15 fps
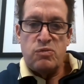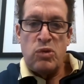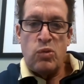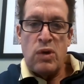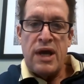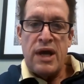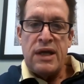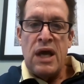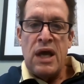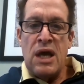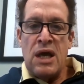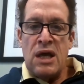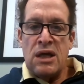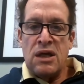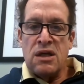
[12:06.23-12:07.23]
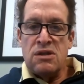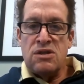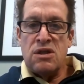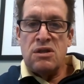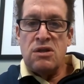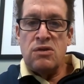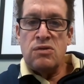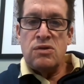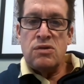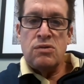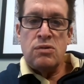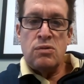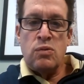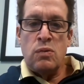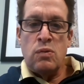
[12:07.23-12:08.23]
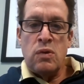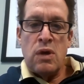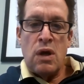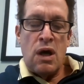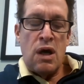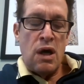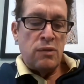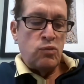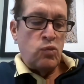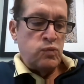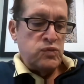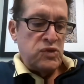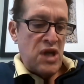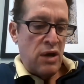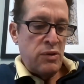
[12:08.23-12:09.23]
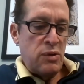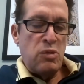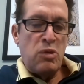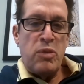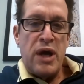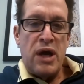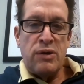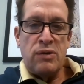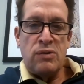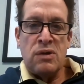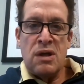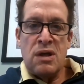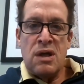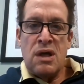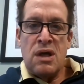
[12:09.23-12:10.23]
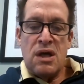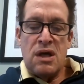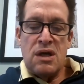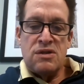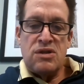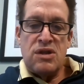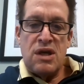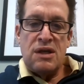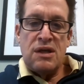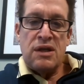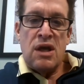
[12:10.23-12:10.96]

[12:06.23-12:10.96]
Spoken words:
But what I continue to tell them about is that